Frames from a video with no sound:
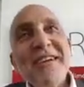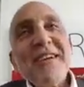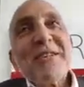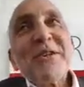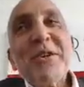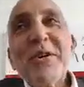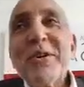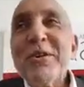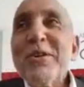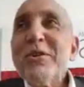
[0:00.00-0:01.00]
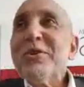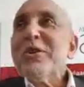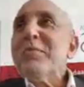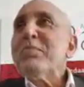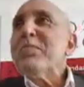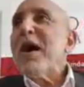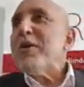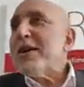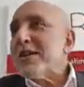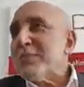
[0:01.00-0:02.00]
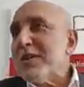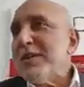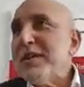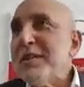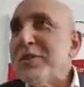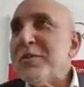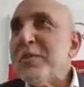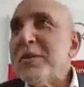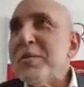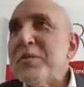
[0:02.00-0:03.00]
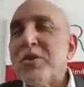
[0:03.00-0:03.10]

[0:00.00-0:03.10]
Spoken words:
So you empowered me, you made me more